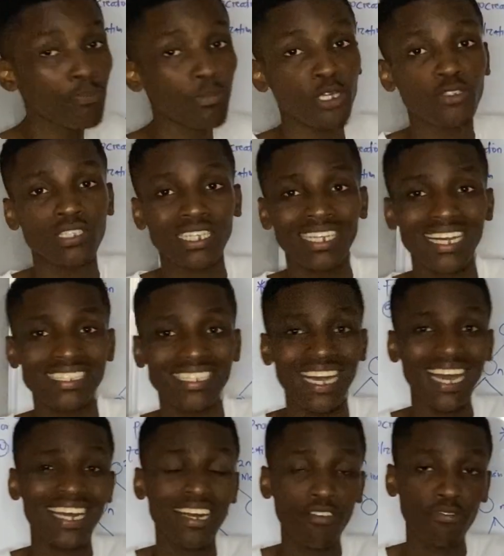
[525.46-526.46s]
meiotic, that is
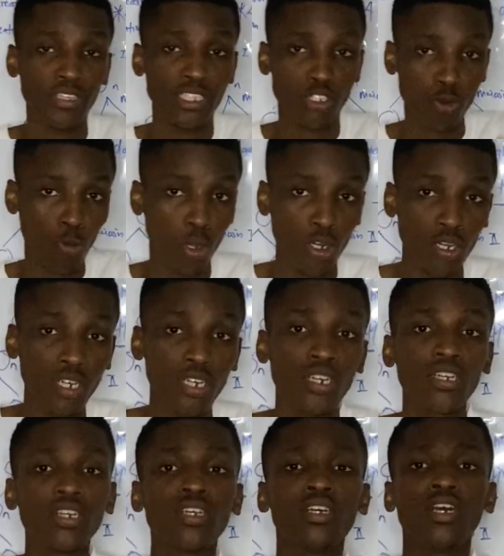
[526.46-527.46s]
anaphase 1,
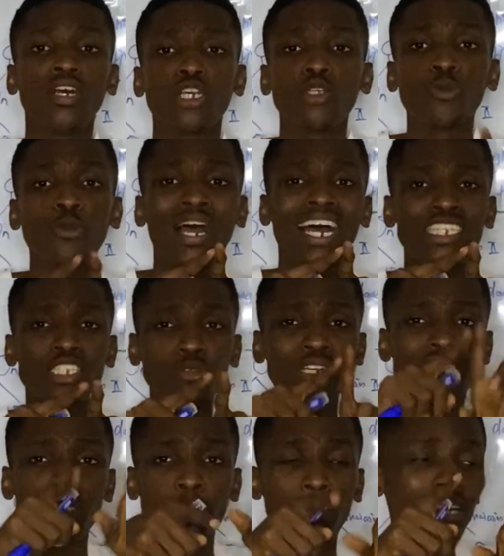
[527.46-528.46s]
you are actually
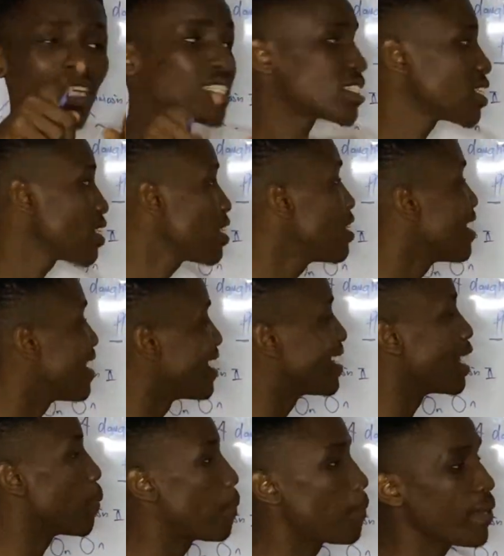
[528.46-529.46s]
splitting
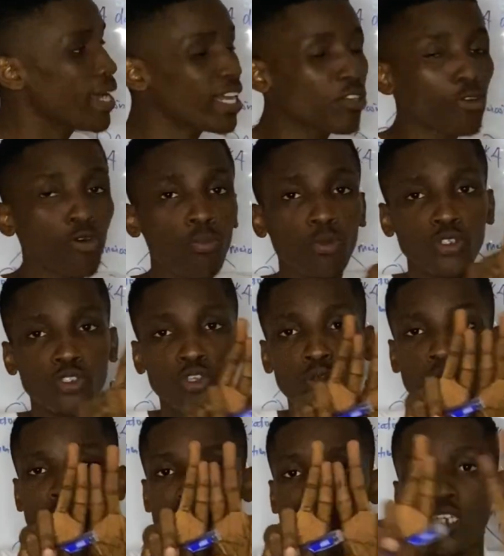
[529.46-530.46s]
the paired
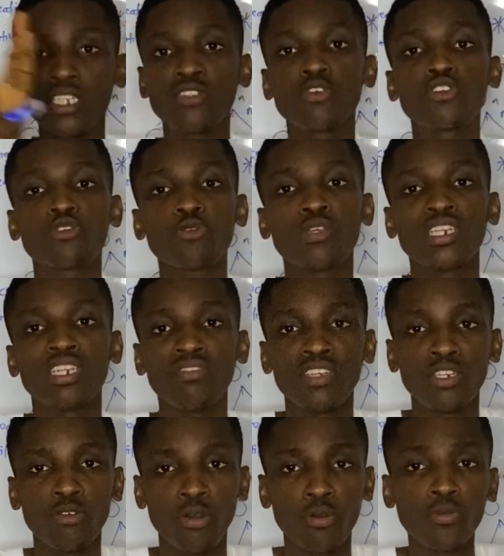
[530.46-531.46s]
chromosomes into 2
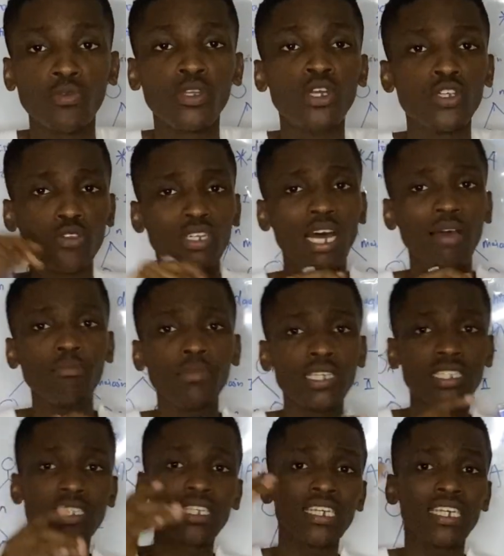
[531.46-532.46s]
individuals. So that
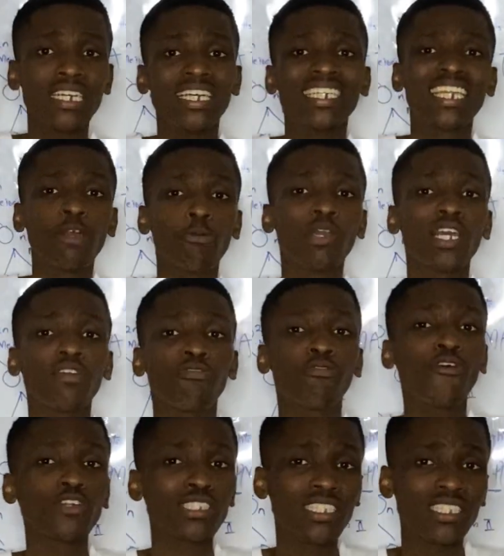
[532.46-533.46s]
means they were
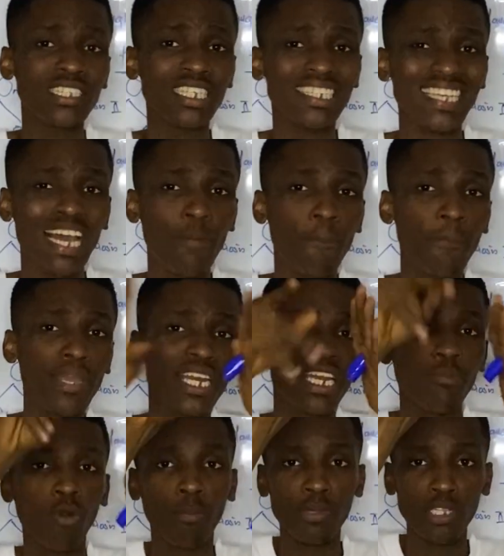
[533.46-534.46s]
46. I paired
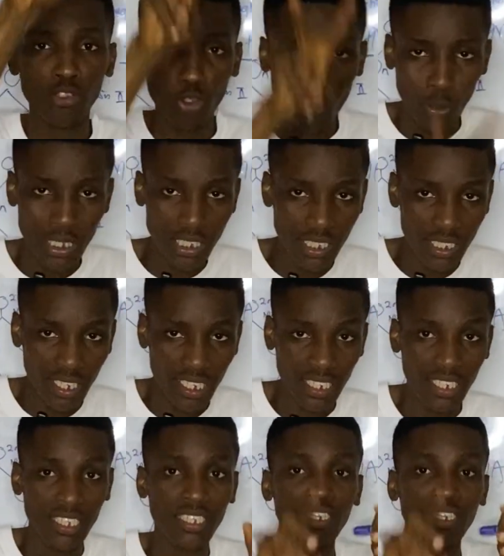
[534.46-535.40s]
them up into 23.